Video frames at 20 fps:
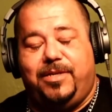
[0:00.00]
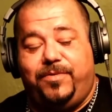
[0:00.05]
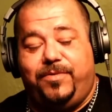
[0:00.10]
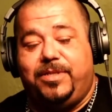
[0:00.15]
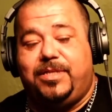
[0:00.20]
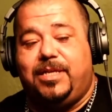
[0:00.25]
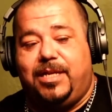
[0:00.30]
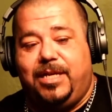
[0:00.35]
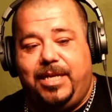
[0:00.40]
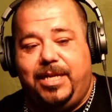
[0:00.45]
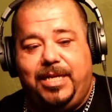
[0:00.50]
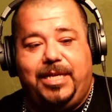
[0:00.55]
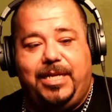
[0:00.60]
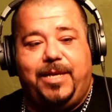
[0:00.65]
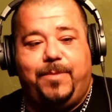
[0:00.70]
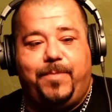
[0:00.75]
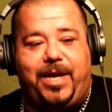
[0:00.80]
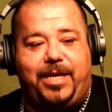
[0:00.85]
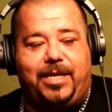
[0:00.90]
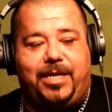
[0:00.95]
which I need to
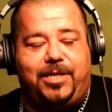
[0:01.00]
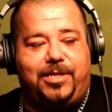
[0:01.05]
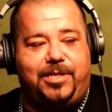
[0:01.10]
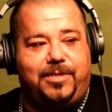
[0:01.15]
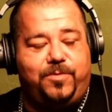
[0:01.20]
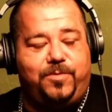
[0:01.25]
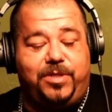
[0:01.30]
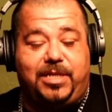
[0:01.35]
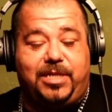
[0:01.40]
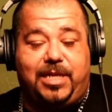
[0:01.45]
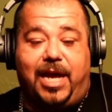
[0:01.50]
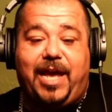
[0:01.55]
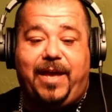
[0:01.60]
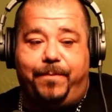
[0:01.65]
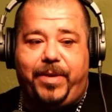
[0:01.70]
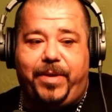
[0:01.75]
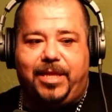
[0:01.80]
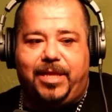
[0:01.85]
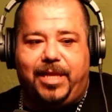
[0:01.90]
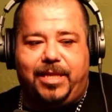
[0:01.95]
get back on, which I have
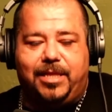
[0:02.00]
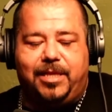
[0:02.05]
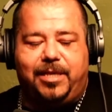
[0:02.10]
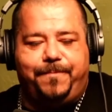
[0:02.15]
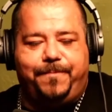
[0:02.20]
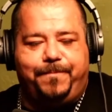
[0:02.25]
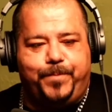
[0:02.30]
been lately.